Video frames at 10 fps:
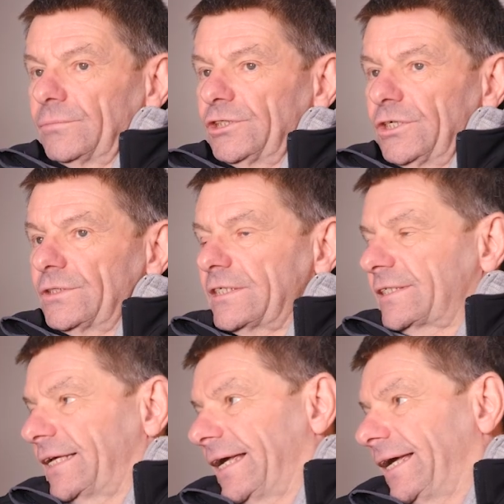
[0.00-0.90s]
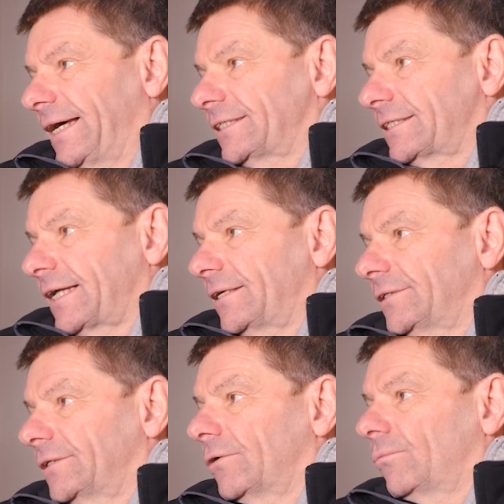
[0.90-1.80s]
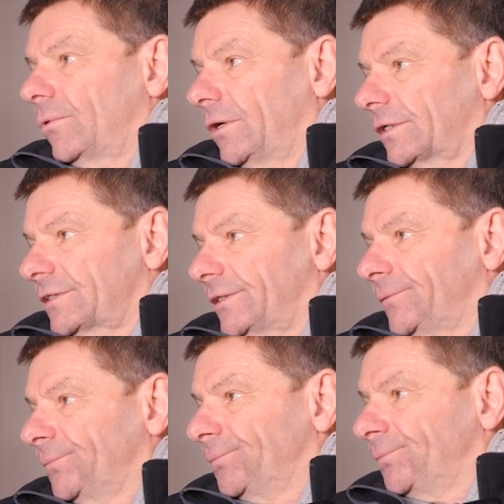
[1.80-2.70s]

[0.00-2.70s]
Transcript: produces the ENstandard work to.